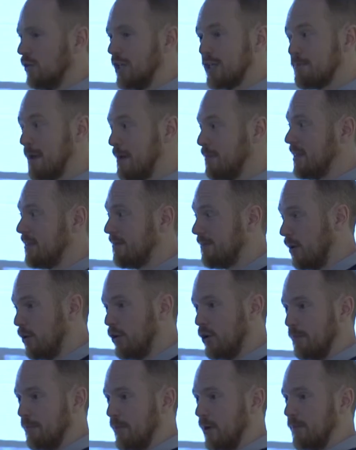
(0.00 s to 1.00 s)
or this may be the
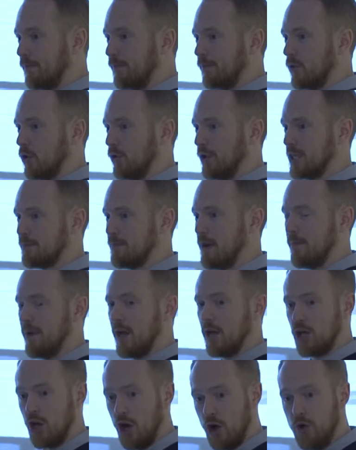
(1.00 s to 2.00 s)
phone number, or this may
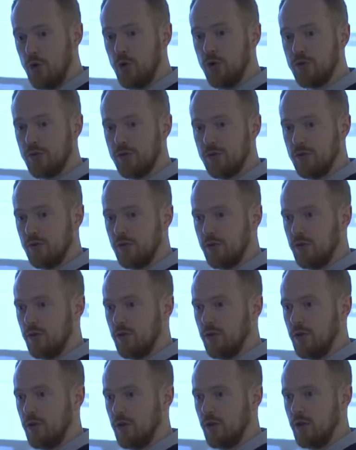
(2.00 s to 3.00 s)
be a code.
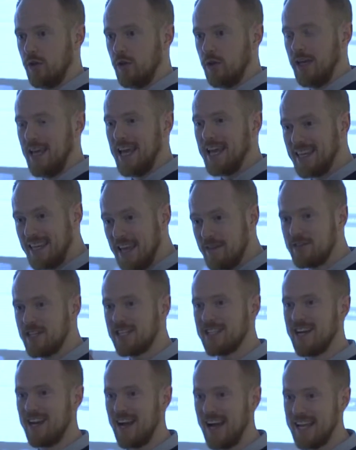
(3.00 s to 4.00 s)
It gives
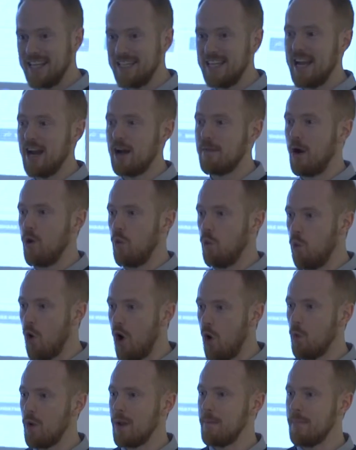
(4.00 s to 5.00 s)
us an idea about
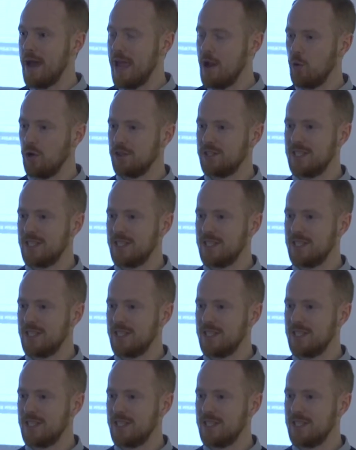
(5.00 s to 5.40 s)
what we may